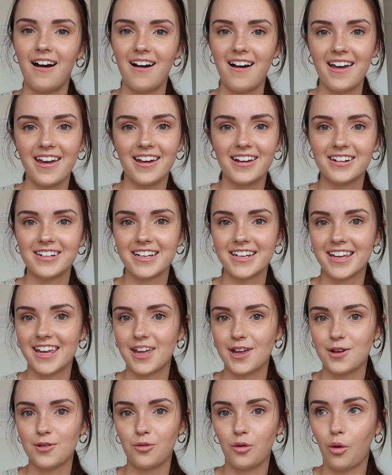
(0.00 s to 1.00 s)
and I
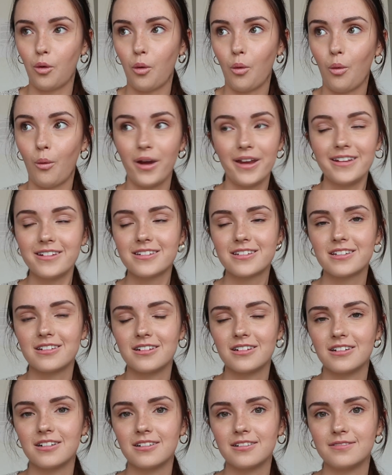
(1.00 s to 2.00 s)
can't wait
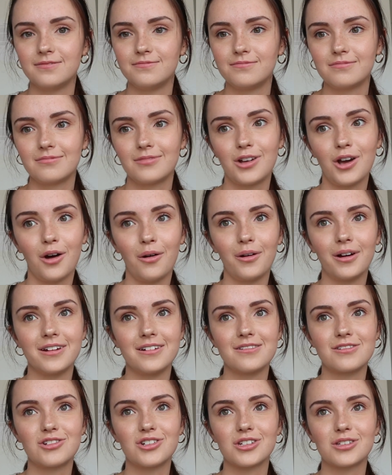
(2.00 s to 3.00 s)
to go
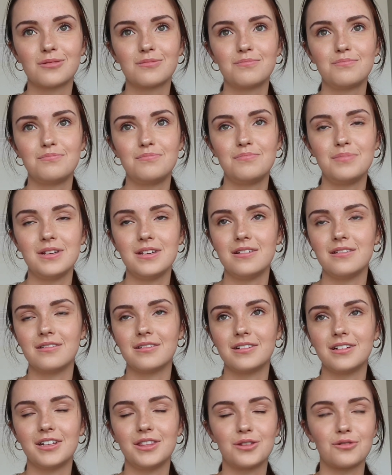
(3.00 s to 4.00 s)
and just be
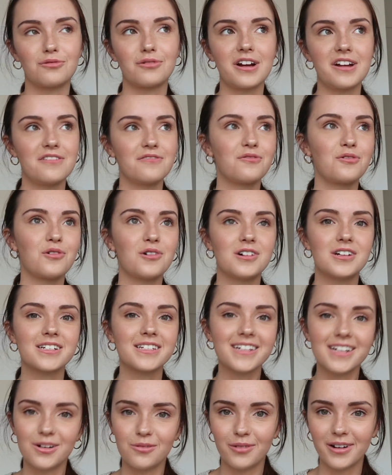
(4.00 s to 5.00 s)
in the
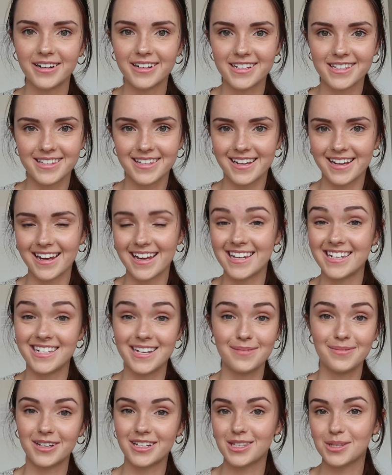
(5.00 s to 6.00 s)
rainforest and witnessing
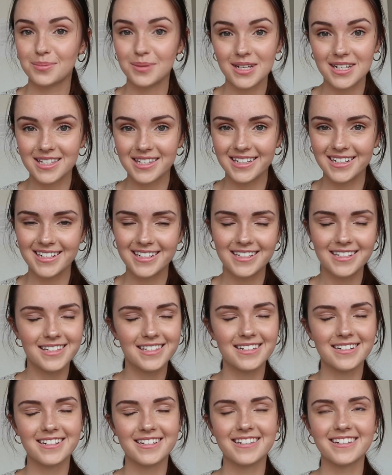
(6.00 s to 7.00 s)
endemic species
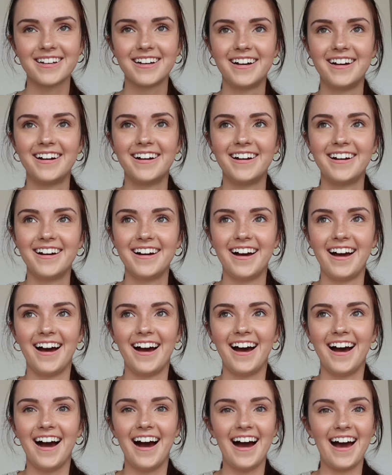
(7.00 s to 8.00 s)
and just...
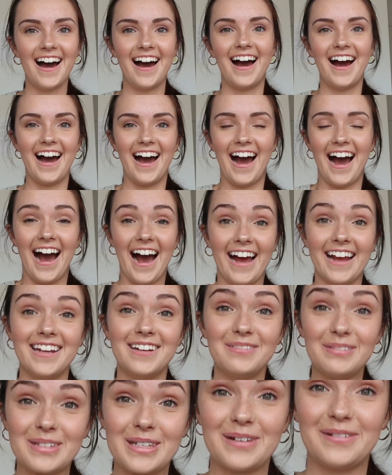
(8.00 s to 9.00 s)
I
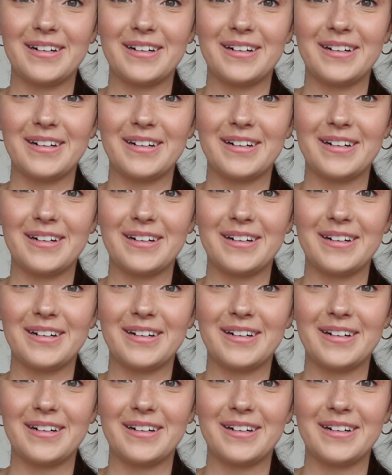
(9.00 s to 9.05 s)
am so